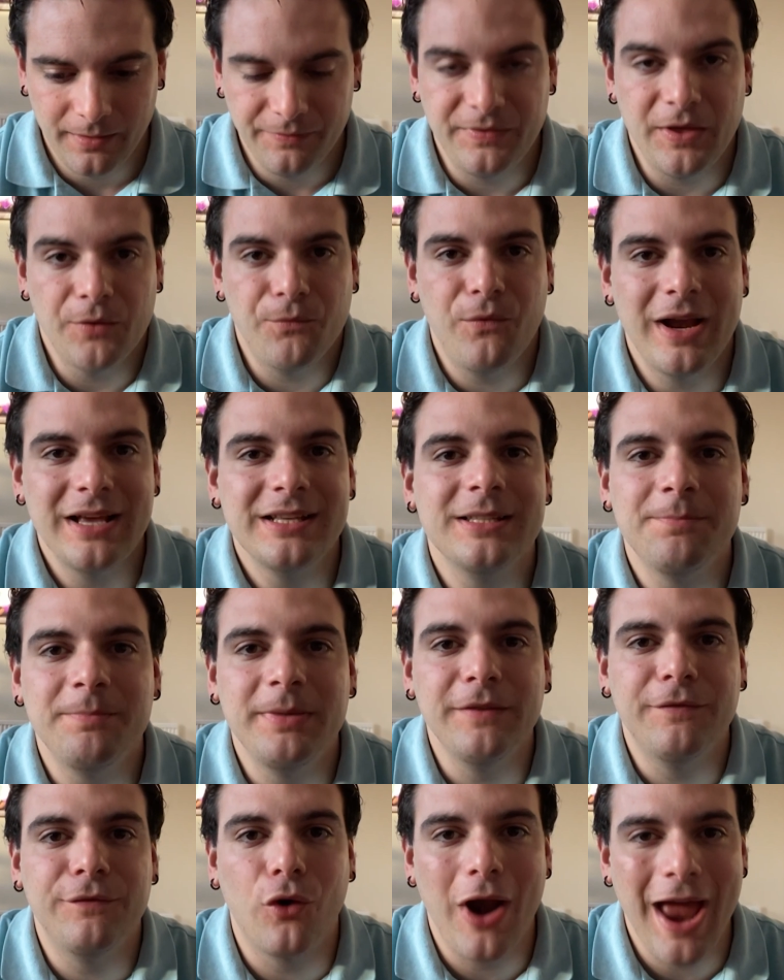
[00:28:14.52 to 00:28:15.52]
the
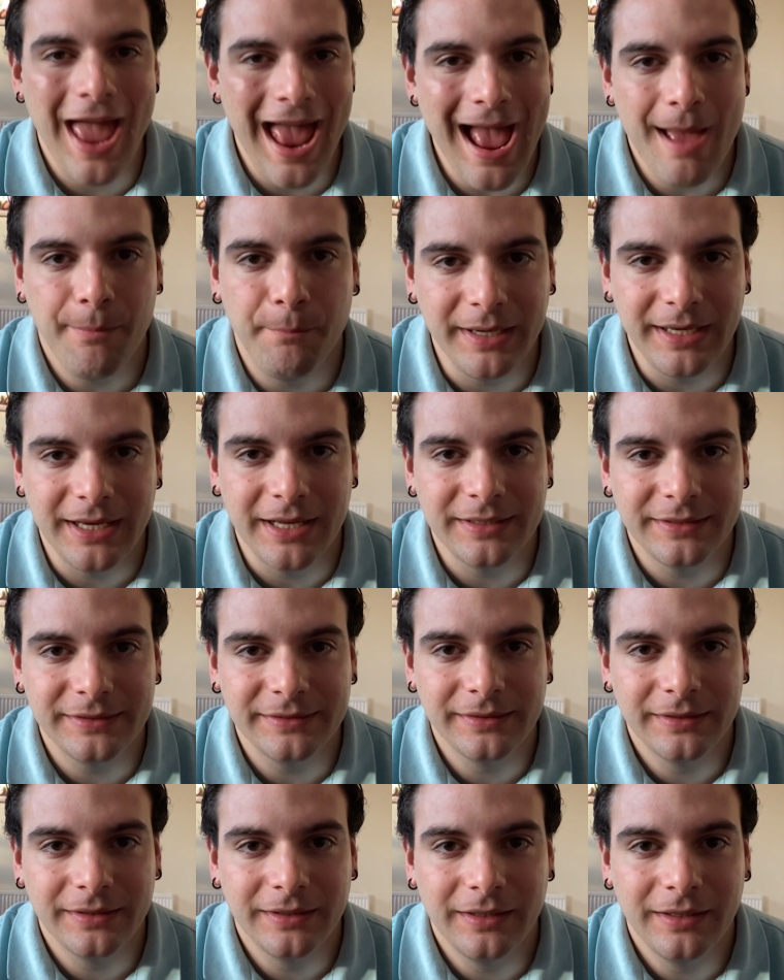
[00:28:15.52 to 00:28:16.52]
recipe for
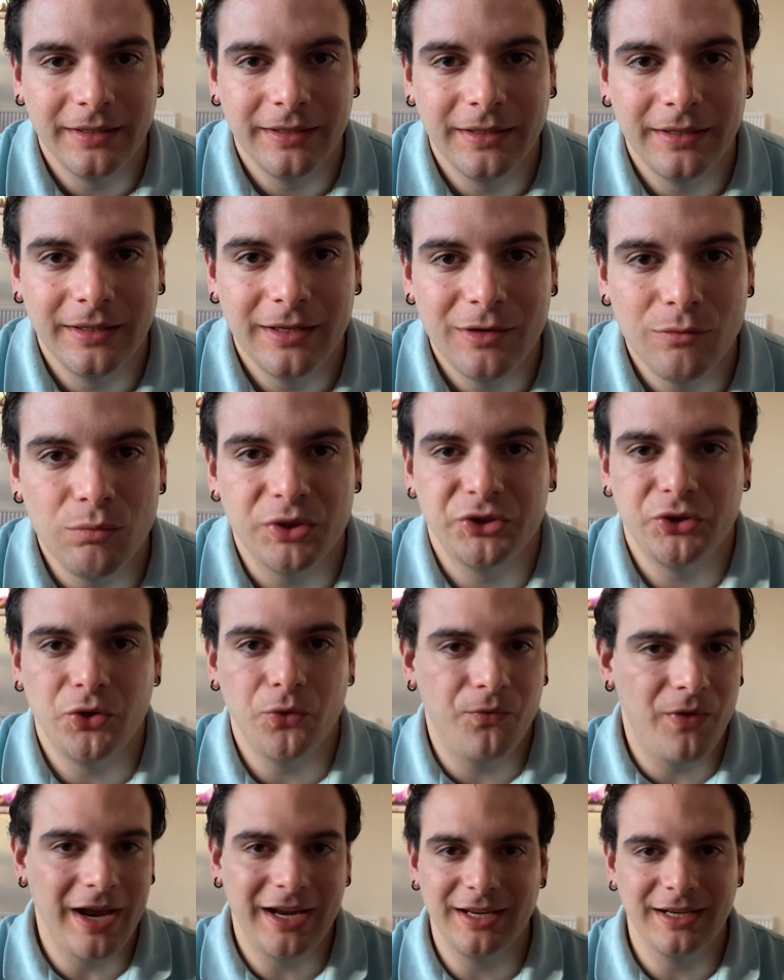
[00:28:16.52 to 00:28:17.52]
happiness was to
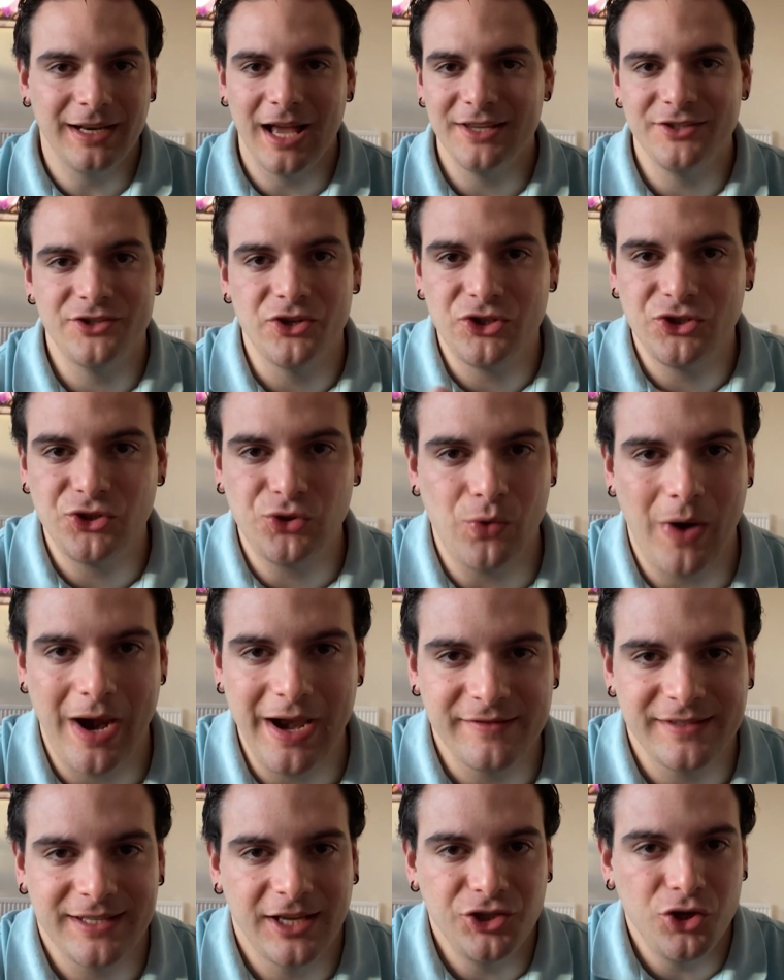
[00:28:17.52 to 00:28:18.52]
recognize your
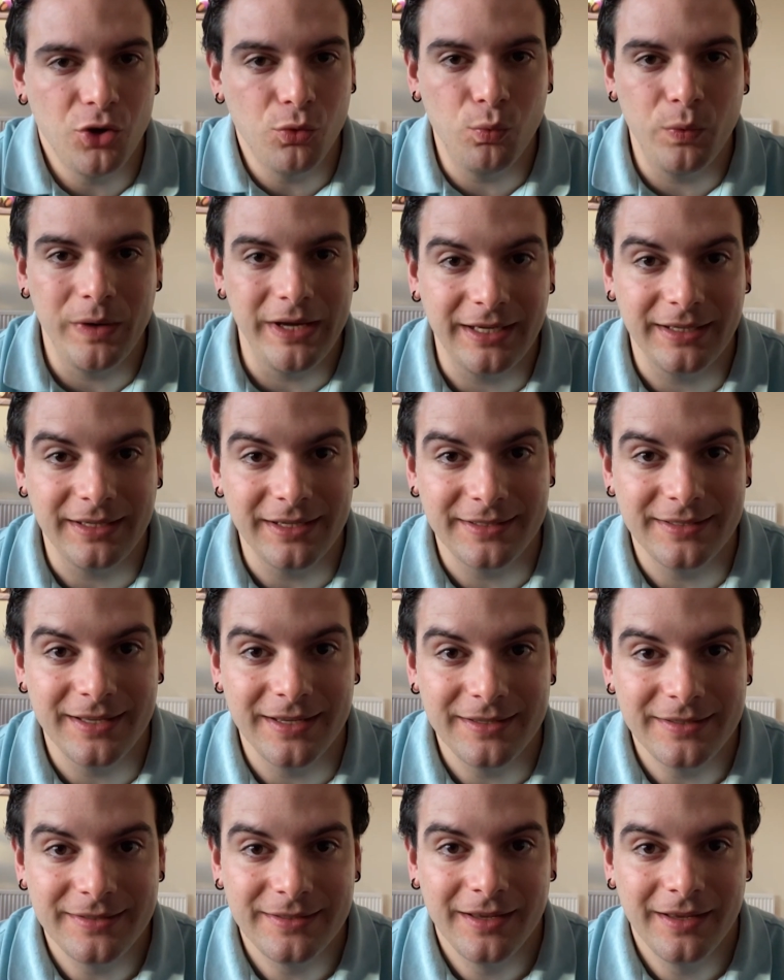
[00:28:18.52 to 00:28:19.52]
strengths and your
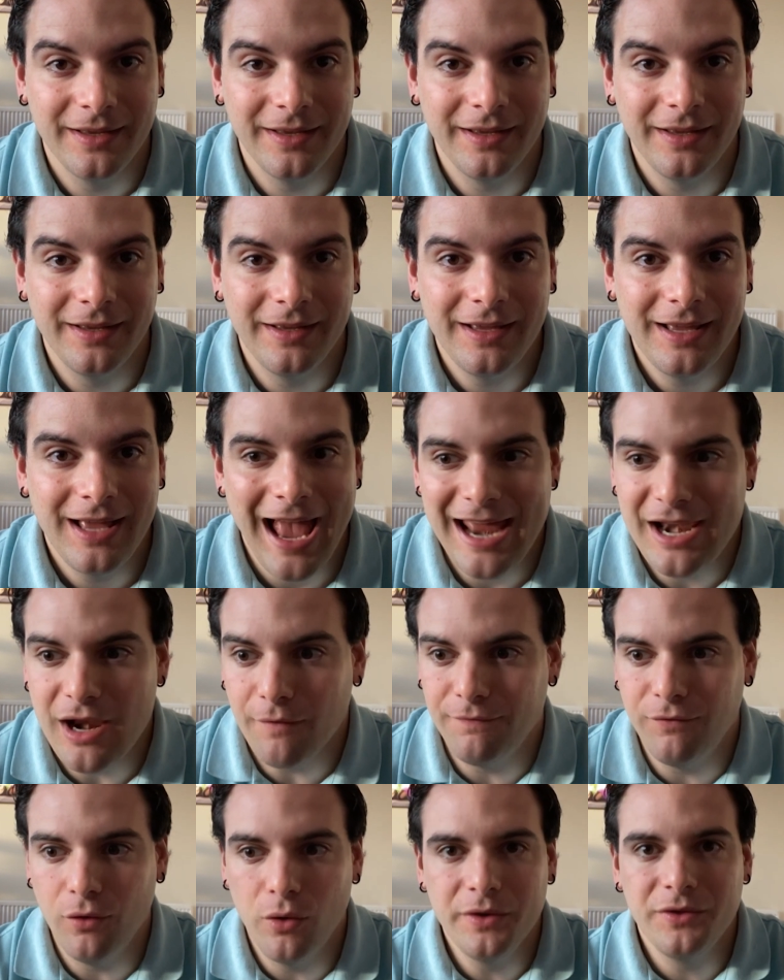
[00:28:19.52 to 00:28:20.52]
weaknesses and
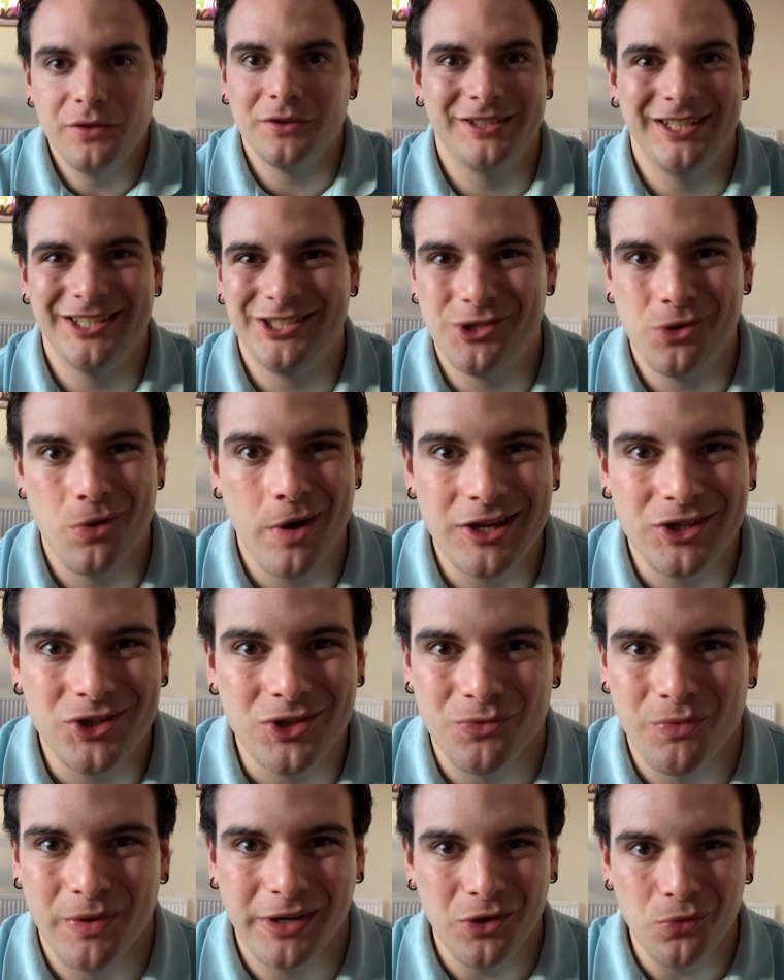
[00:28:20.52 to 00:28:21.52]
avoid those
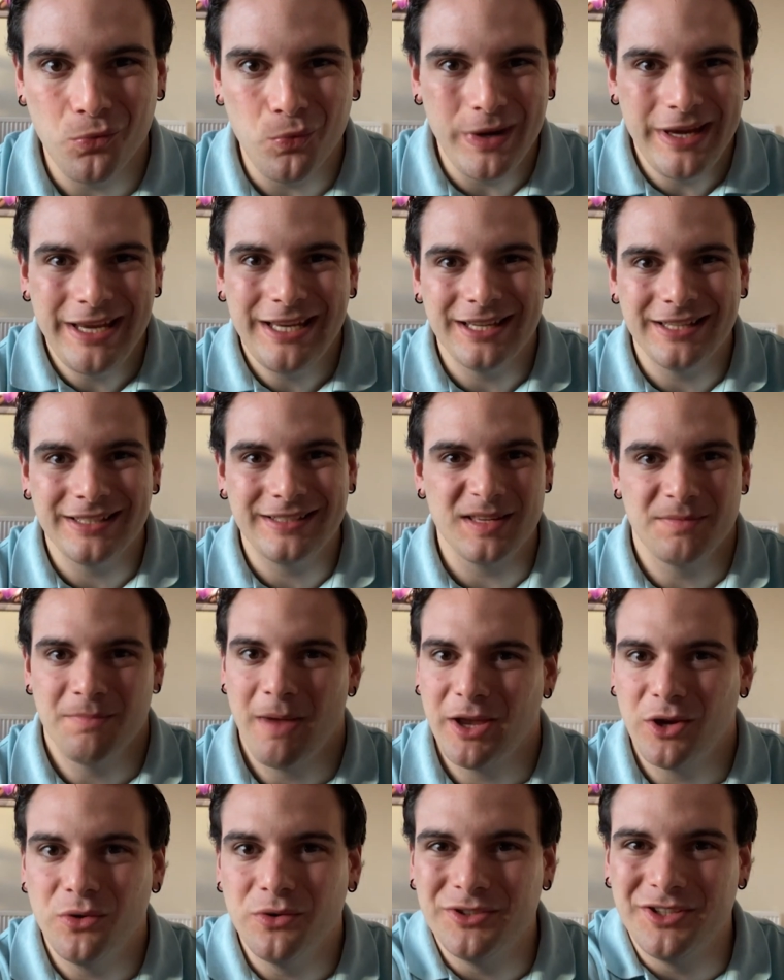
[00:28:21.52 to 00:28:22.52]
situations where your weaknesses
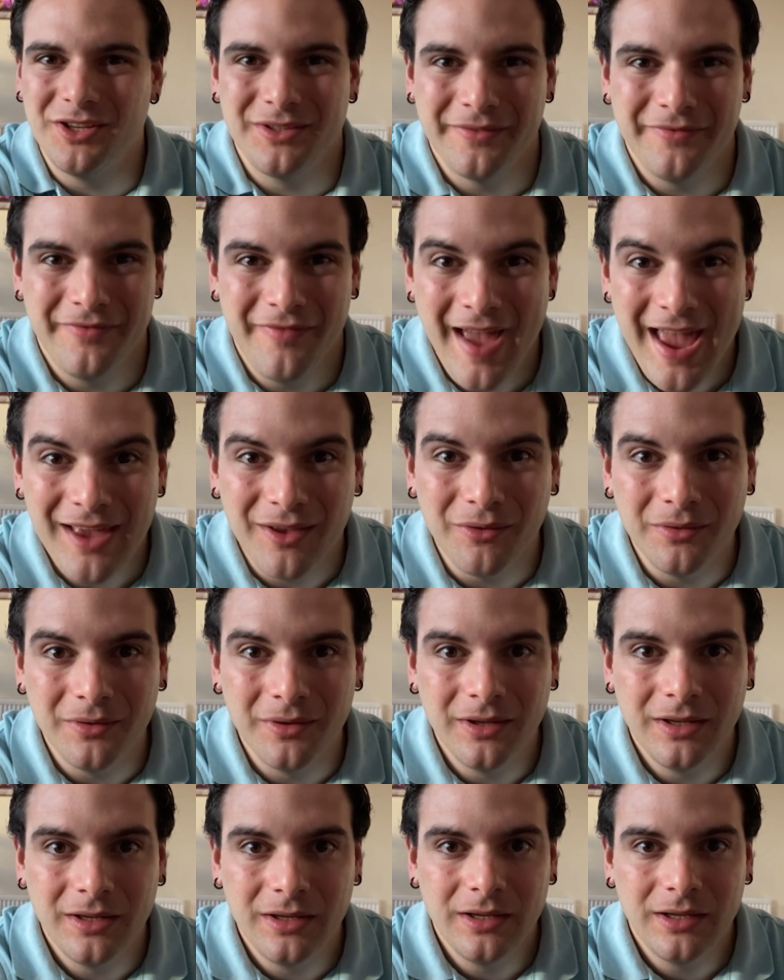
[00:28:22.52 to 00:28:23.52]
might cause you to fail
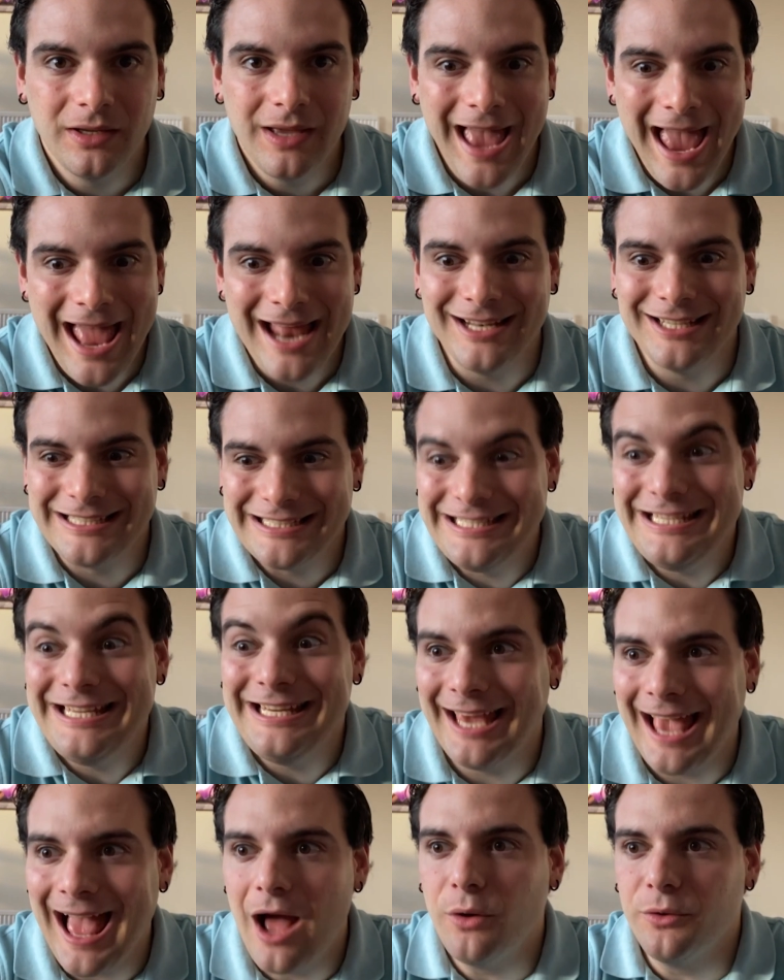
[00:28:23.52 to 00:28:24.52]
and
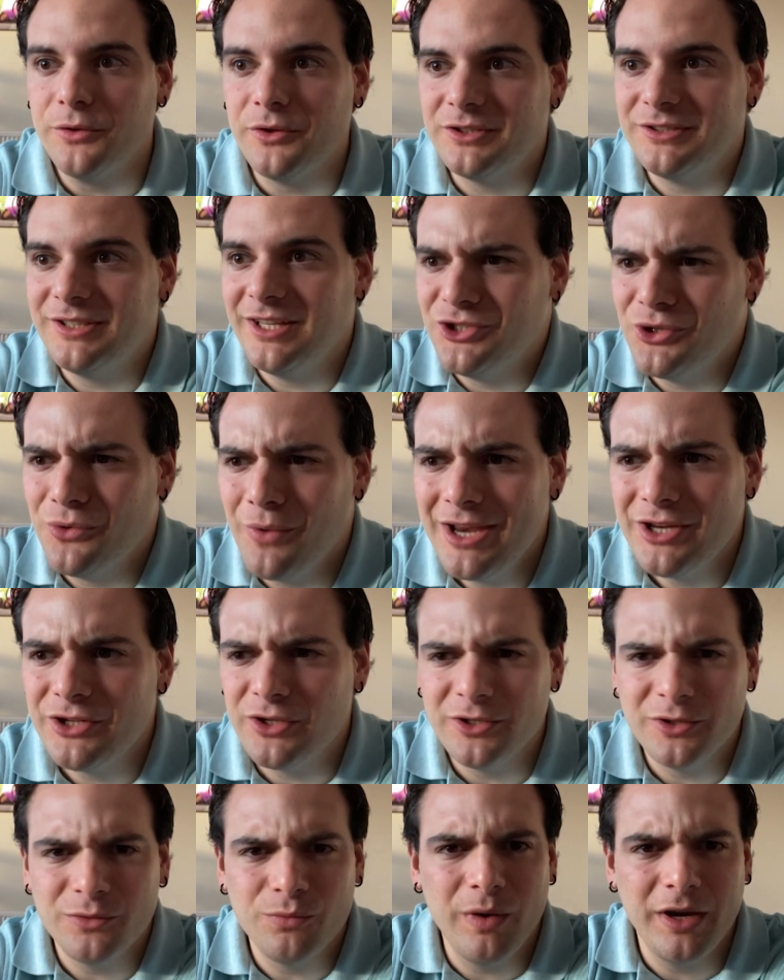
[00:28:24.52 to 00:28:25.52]
seek out the
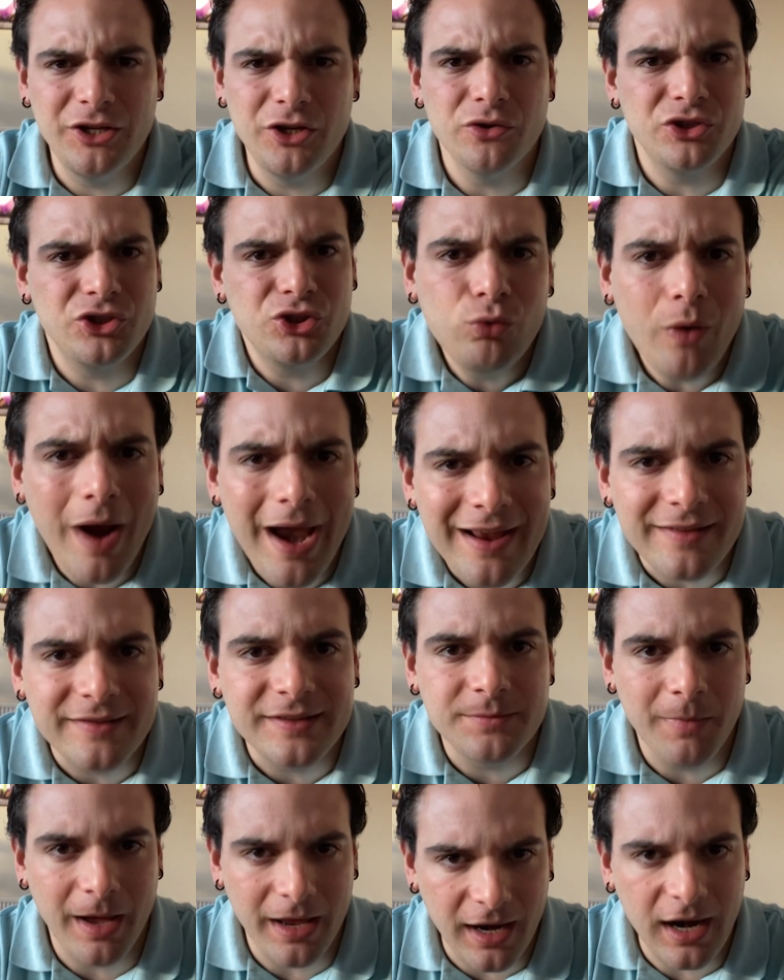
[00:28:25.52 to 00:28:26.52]
situations where your
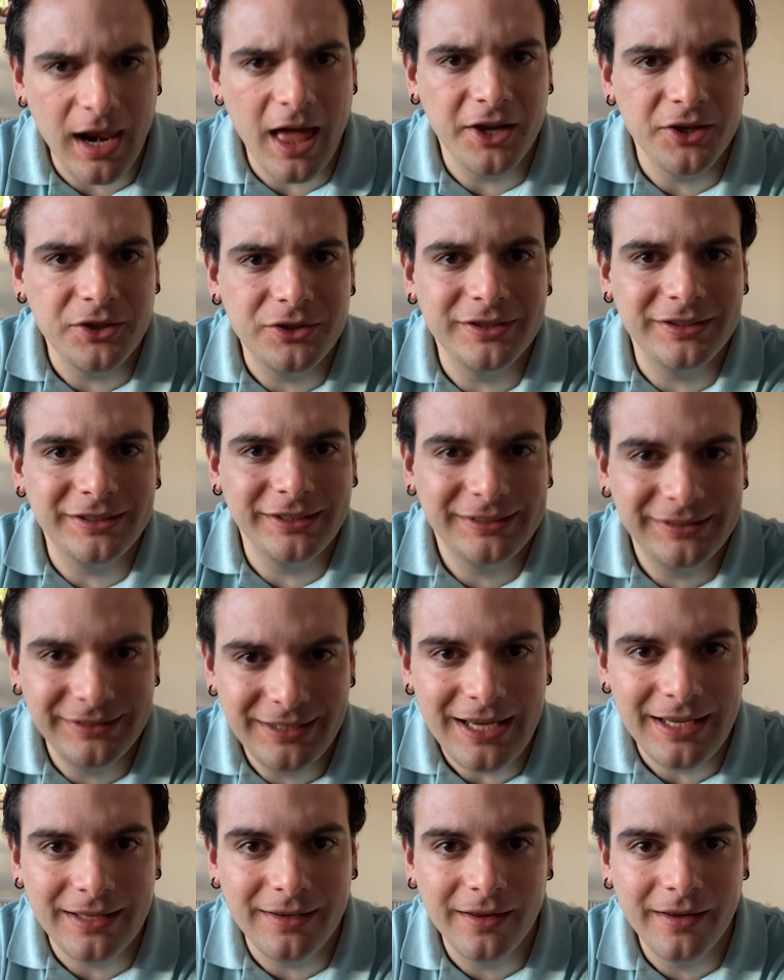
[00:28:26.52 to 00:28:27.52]
strengths might allow you to
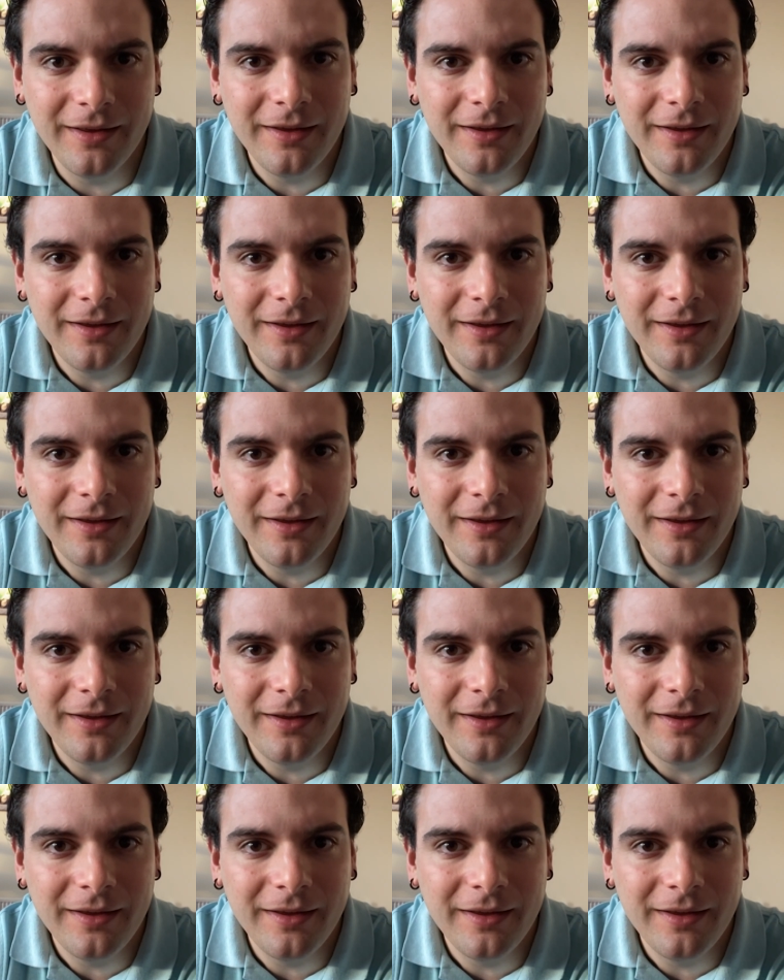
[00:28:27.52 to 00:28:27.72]
succeed.